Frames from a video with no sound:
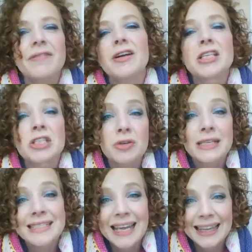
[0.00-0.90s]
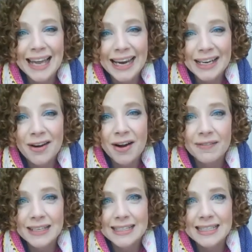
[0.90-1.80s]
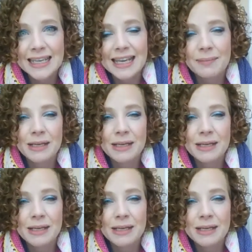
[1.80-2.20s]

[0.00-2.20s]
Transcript: very strict deadline, obviously.